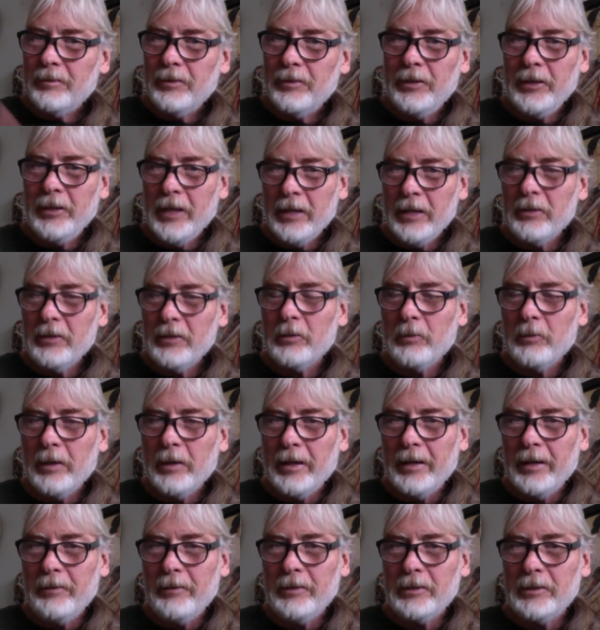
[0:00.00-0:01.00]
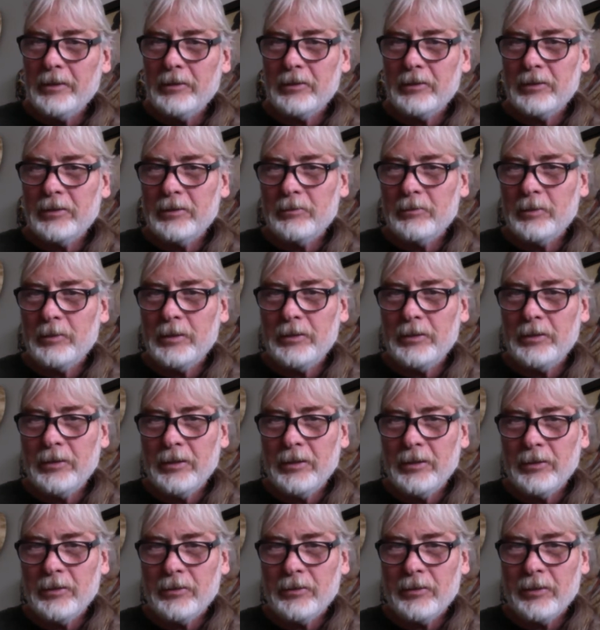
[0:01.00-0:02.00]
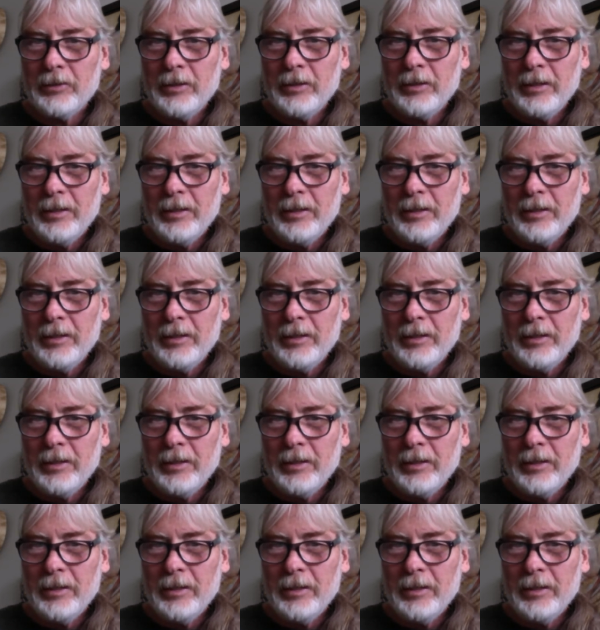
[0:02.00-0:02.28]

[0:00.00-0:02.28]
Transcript: the other way which which is